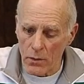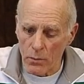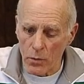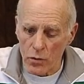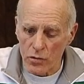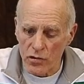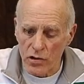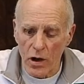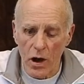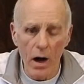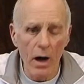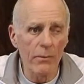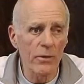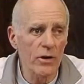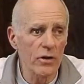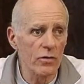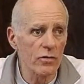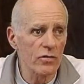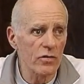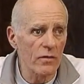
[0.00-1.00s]
most common
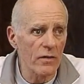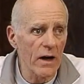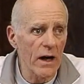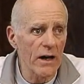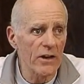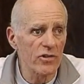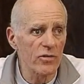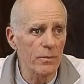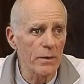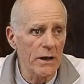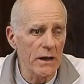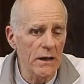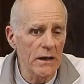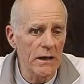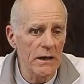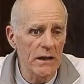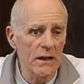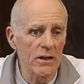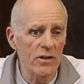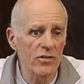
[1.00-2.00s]
use of high speed
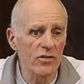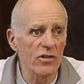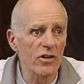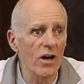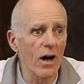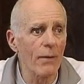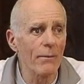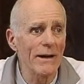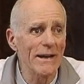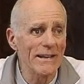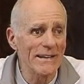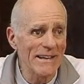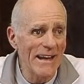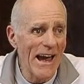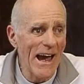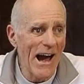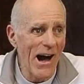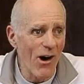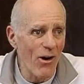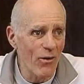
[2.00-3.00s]
is coming
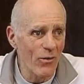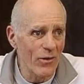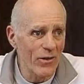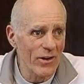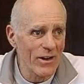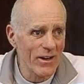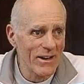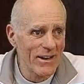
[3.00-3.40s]
down